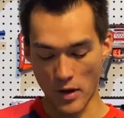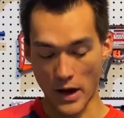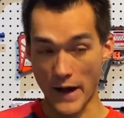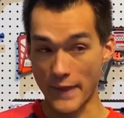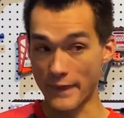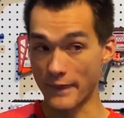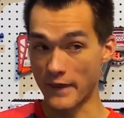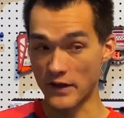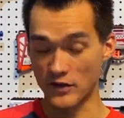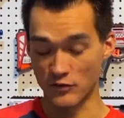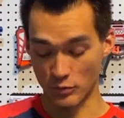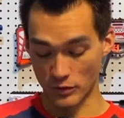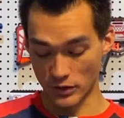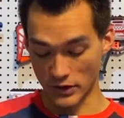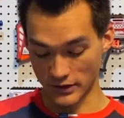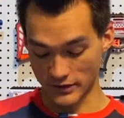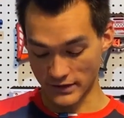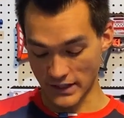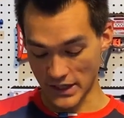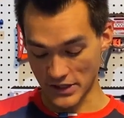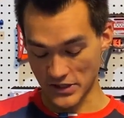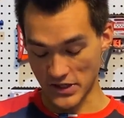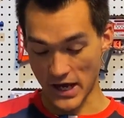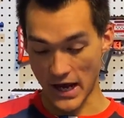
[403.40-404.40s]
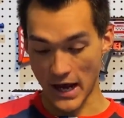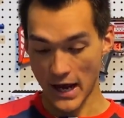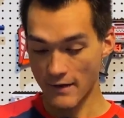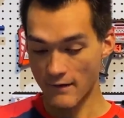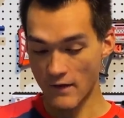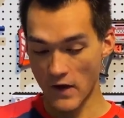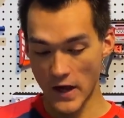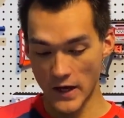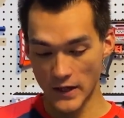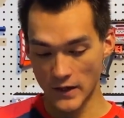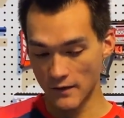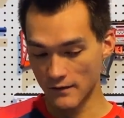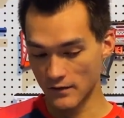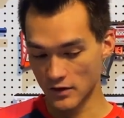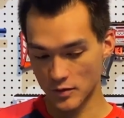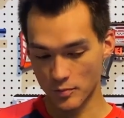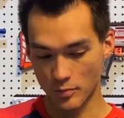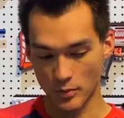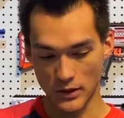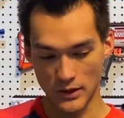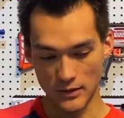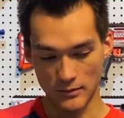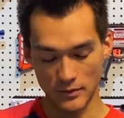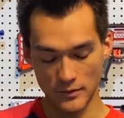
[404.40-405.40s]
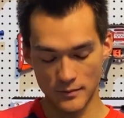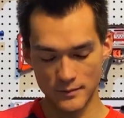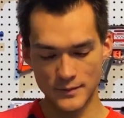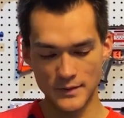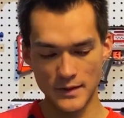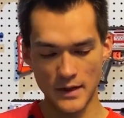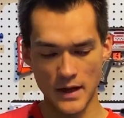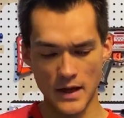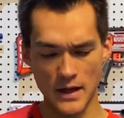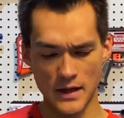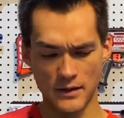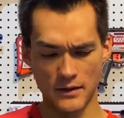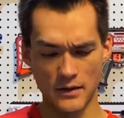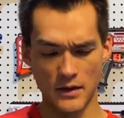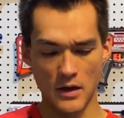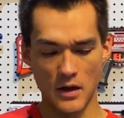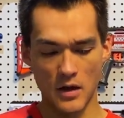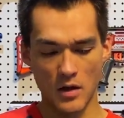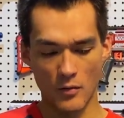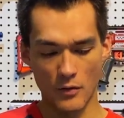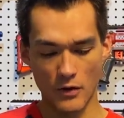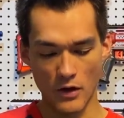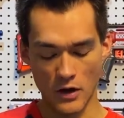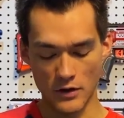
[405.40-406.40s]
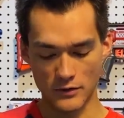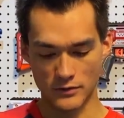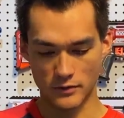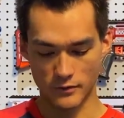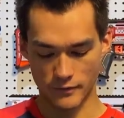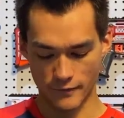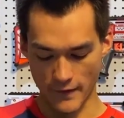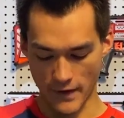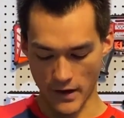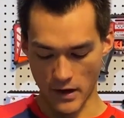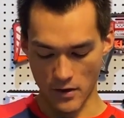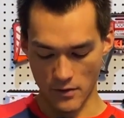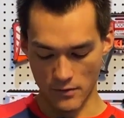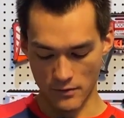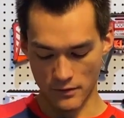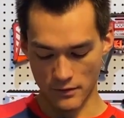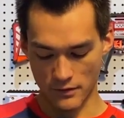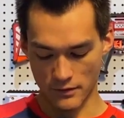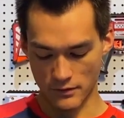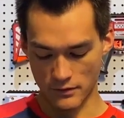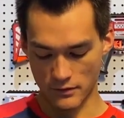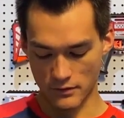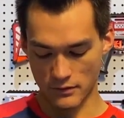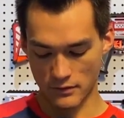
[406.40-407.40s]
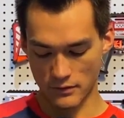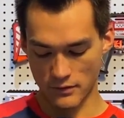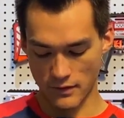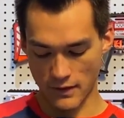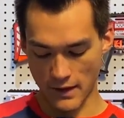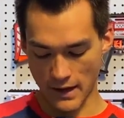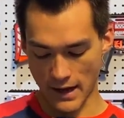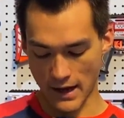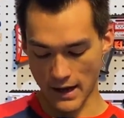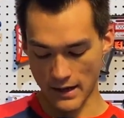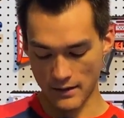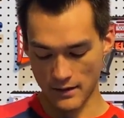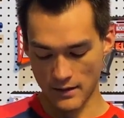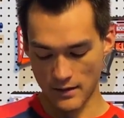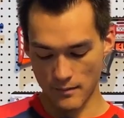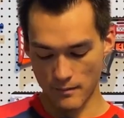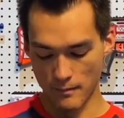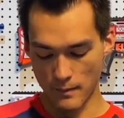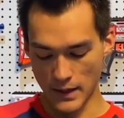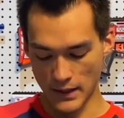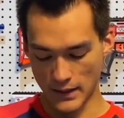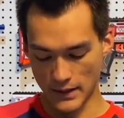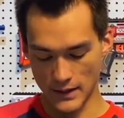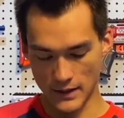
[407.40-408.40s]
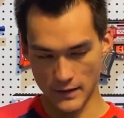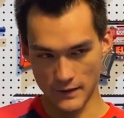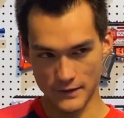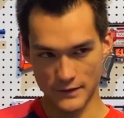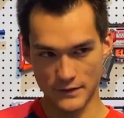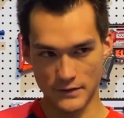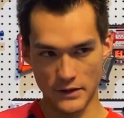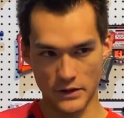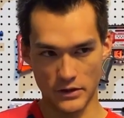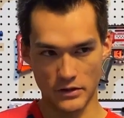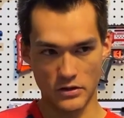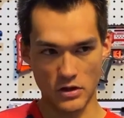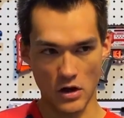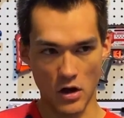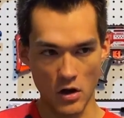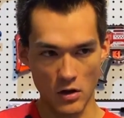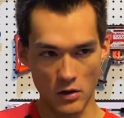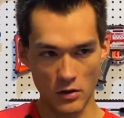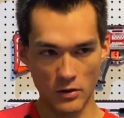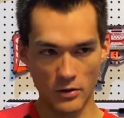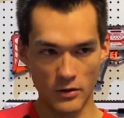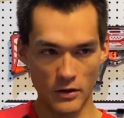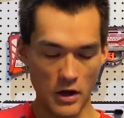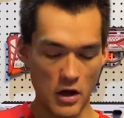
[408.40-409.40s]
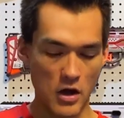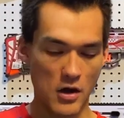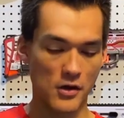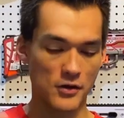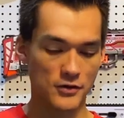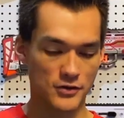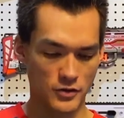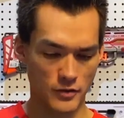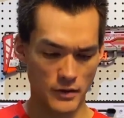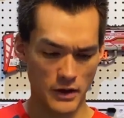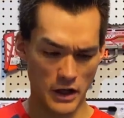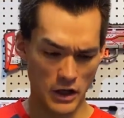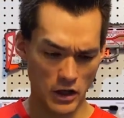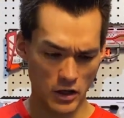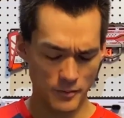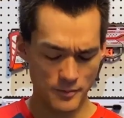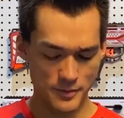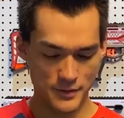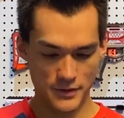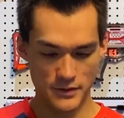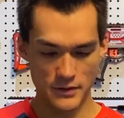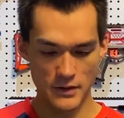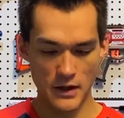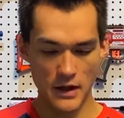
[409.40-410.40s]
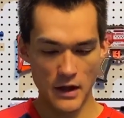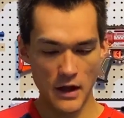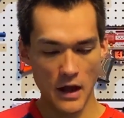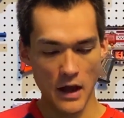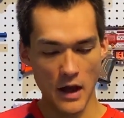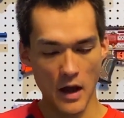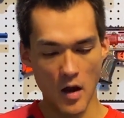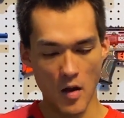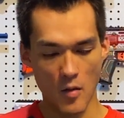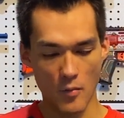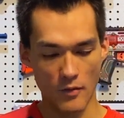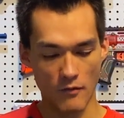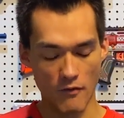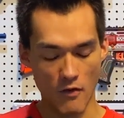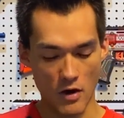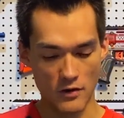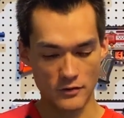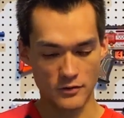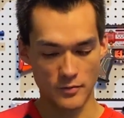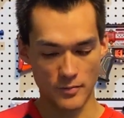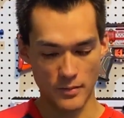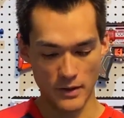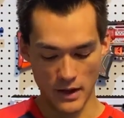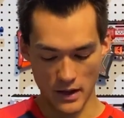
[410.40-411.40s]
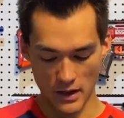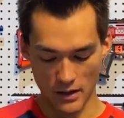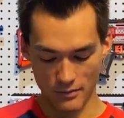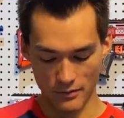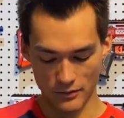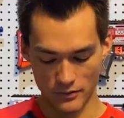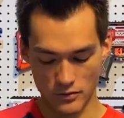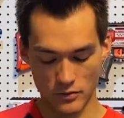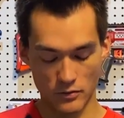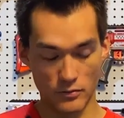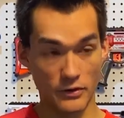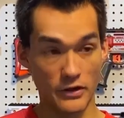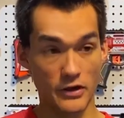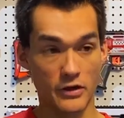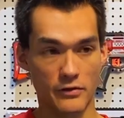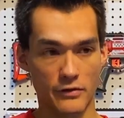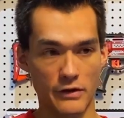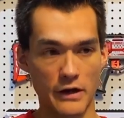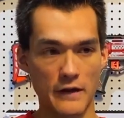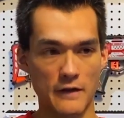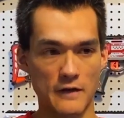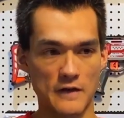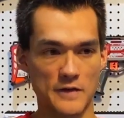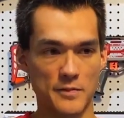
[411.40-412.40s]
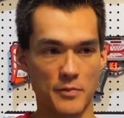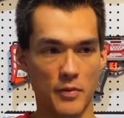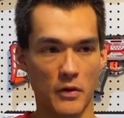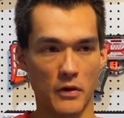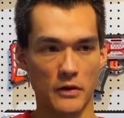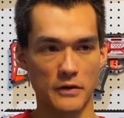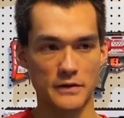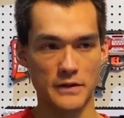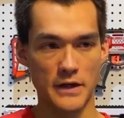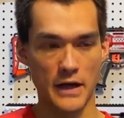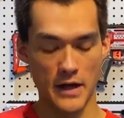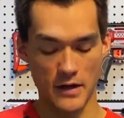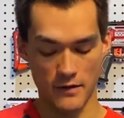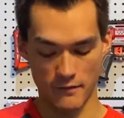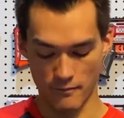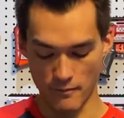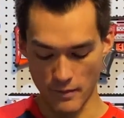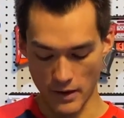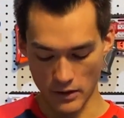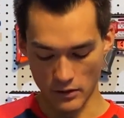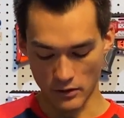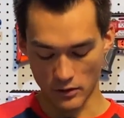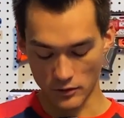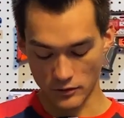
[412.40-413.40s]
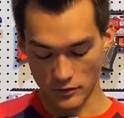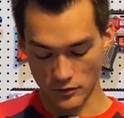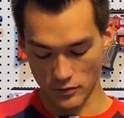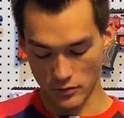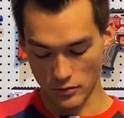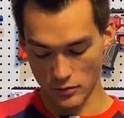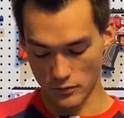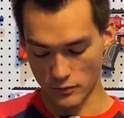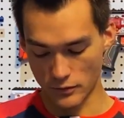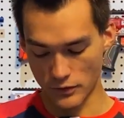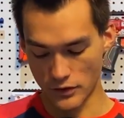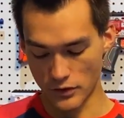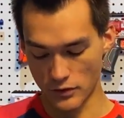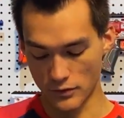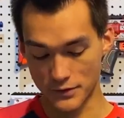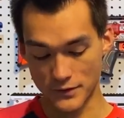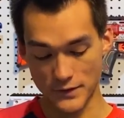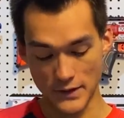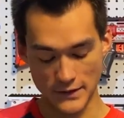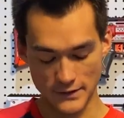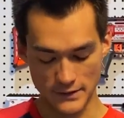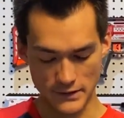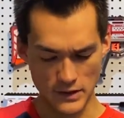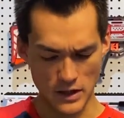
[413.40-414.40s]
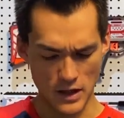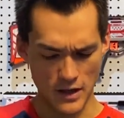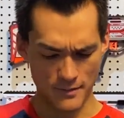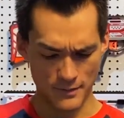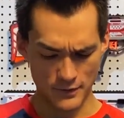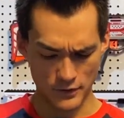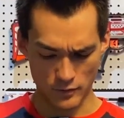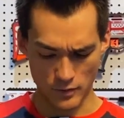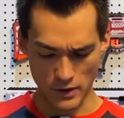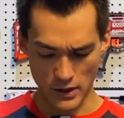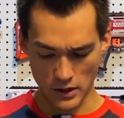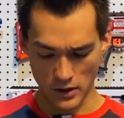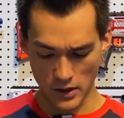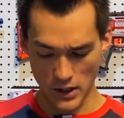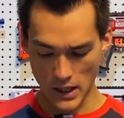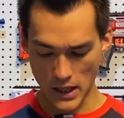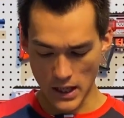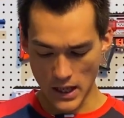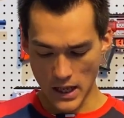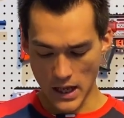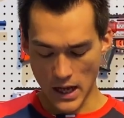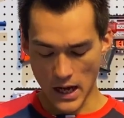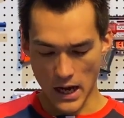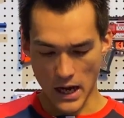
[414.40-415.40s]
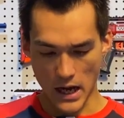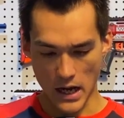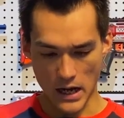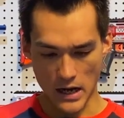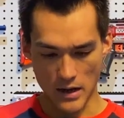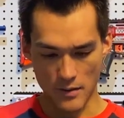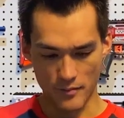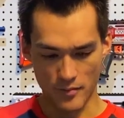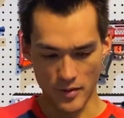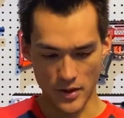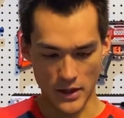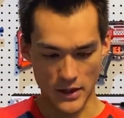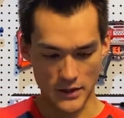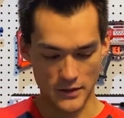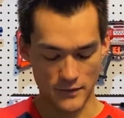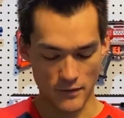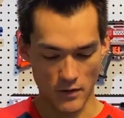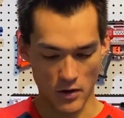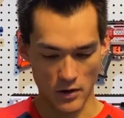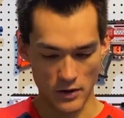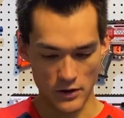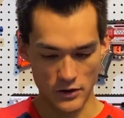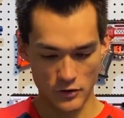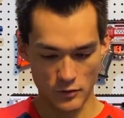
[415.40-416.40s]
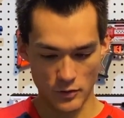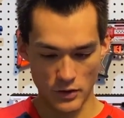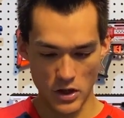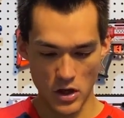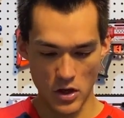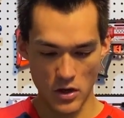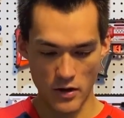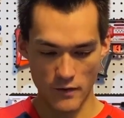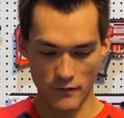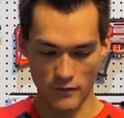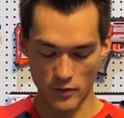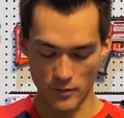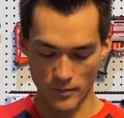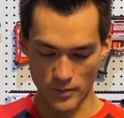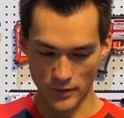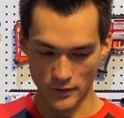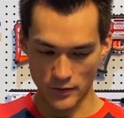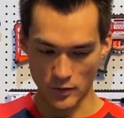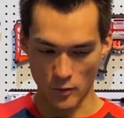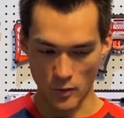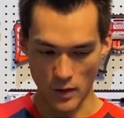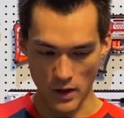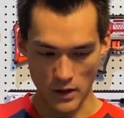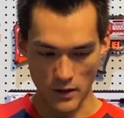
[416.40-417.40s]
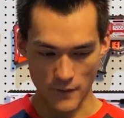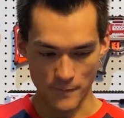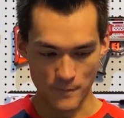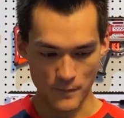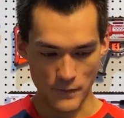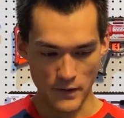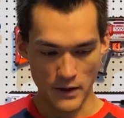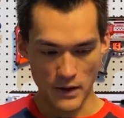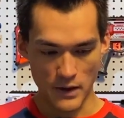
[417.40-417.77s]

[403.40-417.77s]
This one doesn't actually have any of those problems, and we also found that making the sear taller also helps. We've also been able to recreate these parts out of metal to reduce that slop as well. But as far as we know, if you build it well,